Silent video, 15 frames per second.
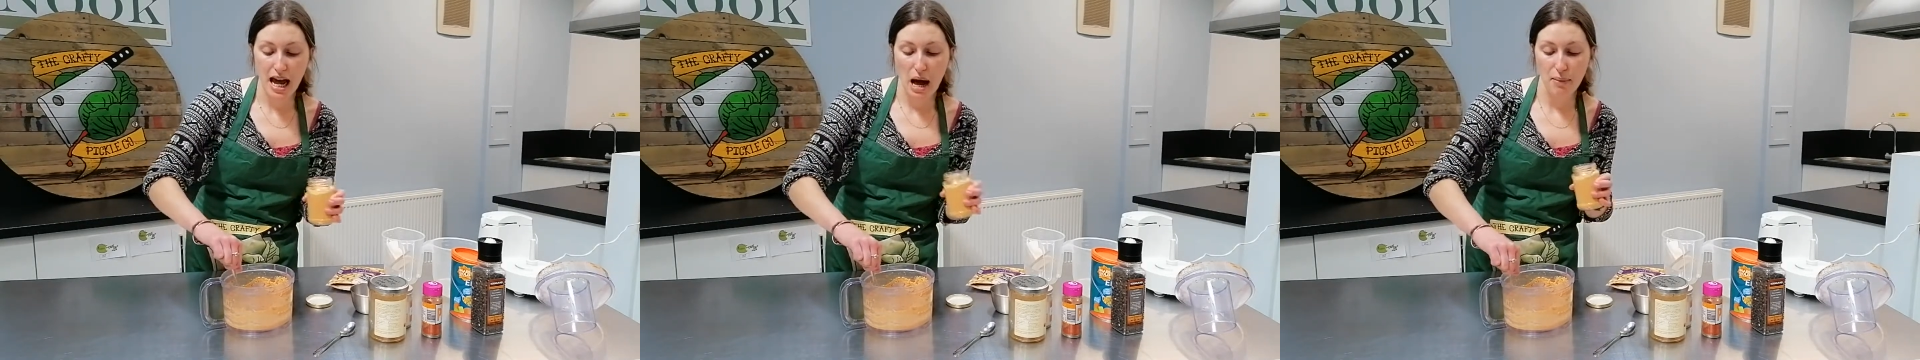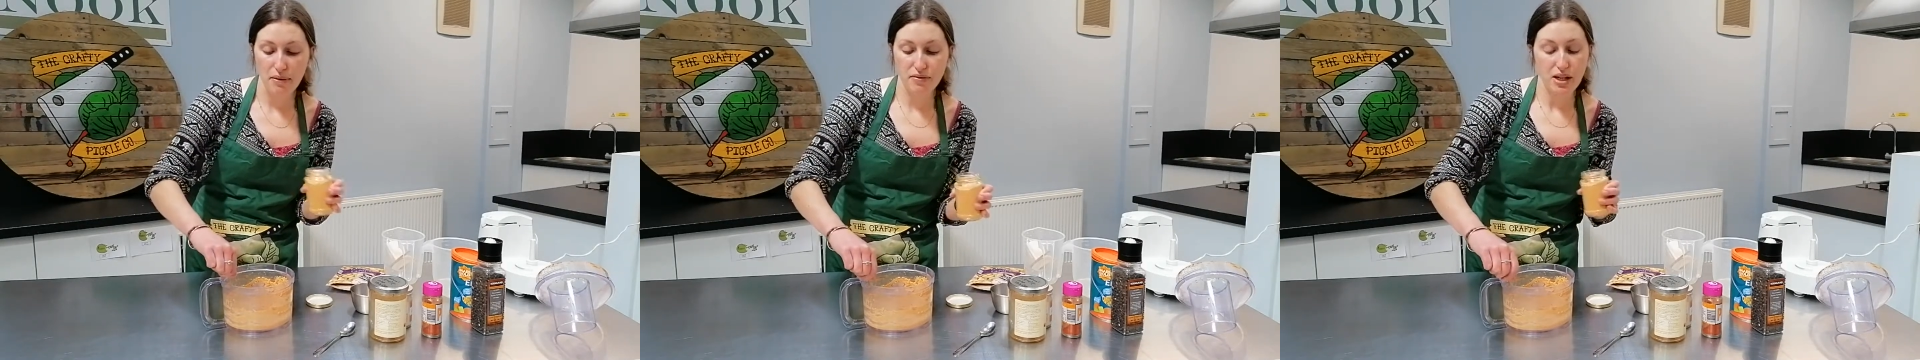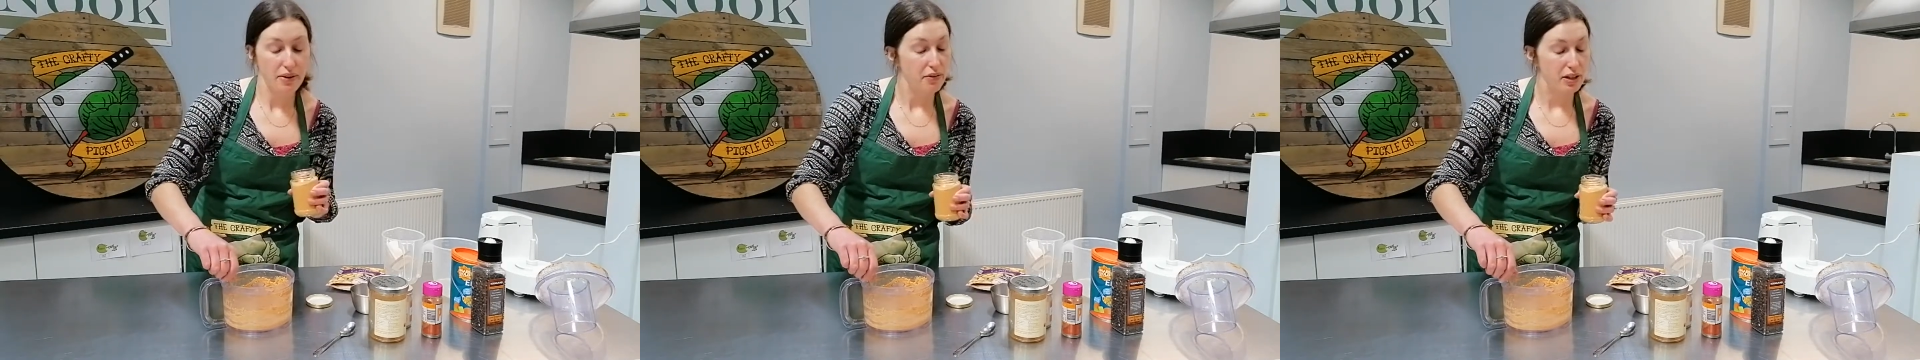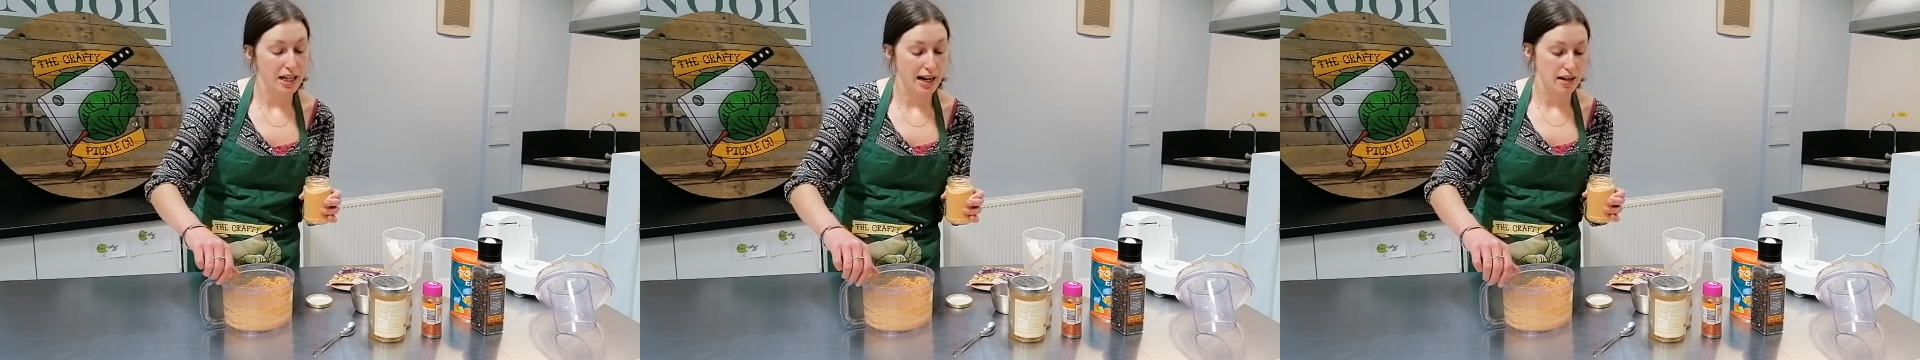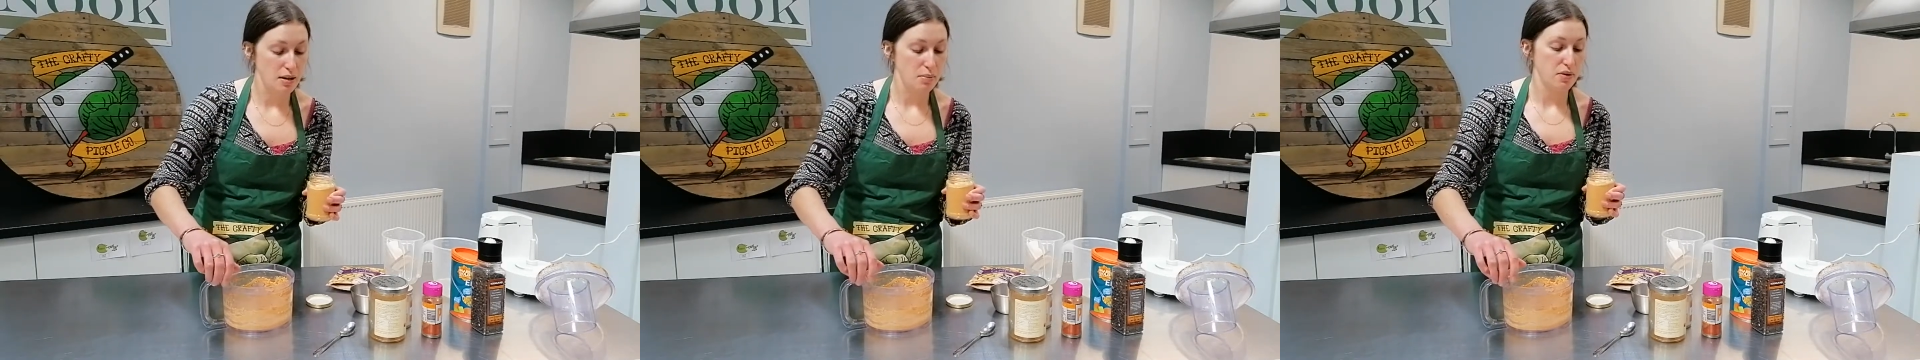And we've definitely
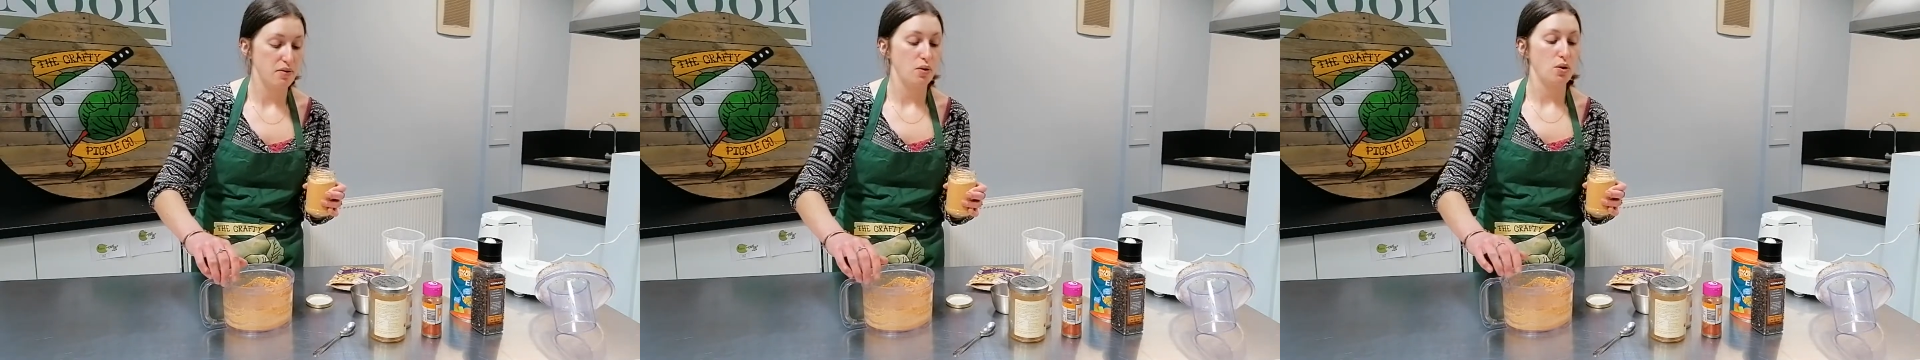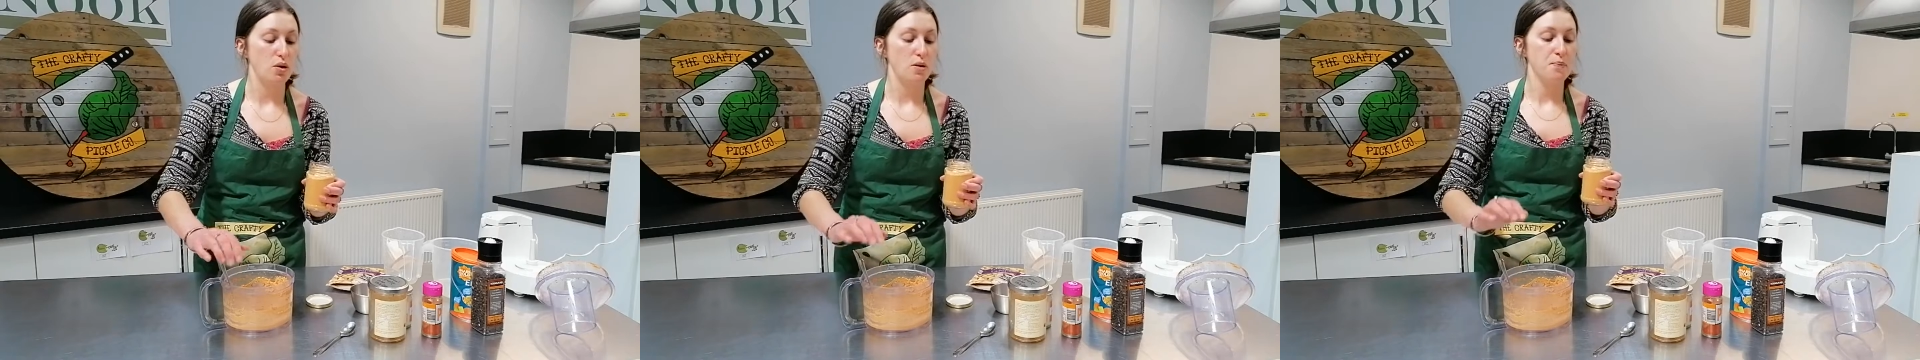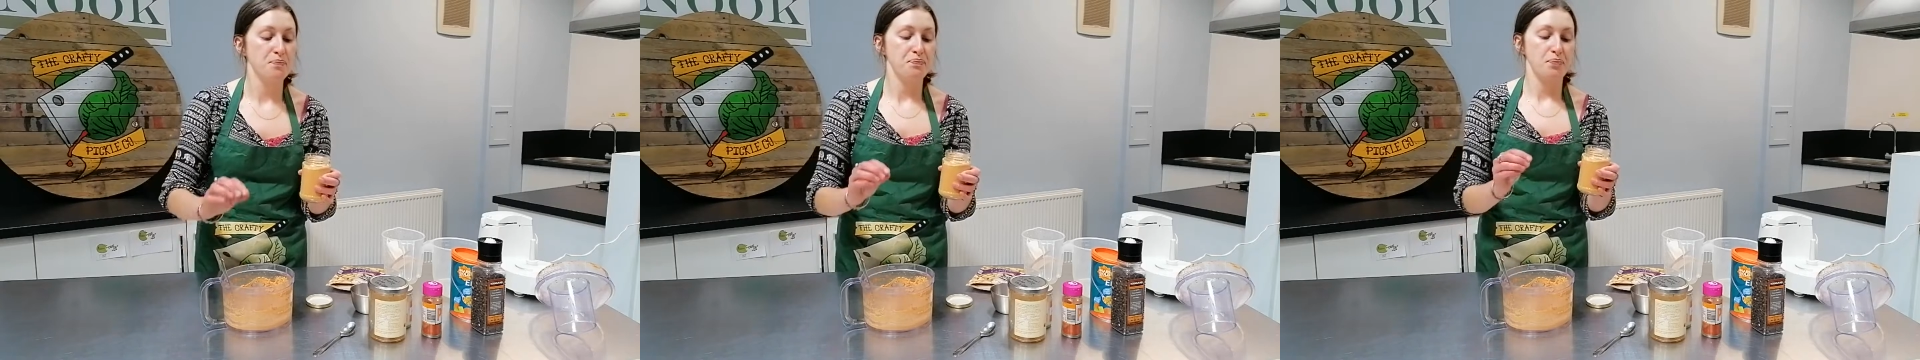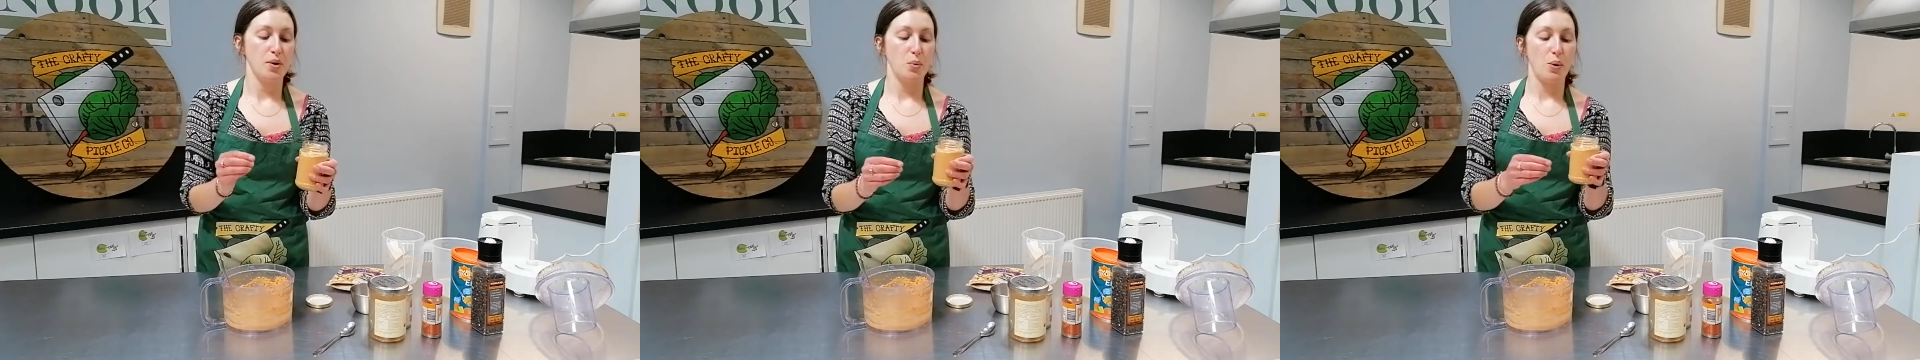had it before